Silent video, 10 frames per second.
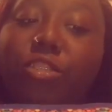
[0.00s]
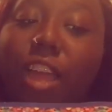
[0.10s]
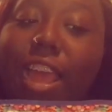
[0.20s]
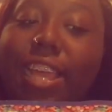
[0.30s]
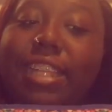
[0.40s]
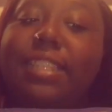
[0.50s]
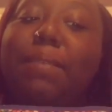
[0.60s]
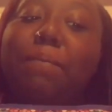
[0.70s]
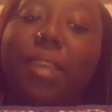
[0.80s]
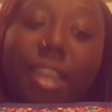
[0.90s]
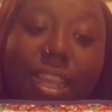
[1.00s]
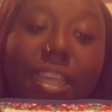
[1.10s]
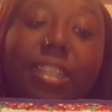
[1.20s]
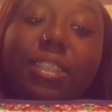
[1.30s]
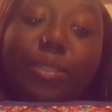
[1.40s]
trying is the
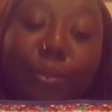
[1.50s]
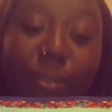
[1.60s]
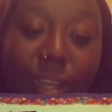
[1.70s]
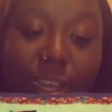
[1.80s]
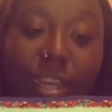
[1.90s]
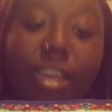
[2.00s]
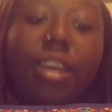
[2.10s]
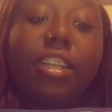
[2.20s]
mini Suka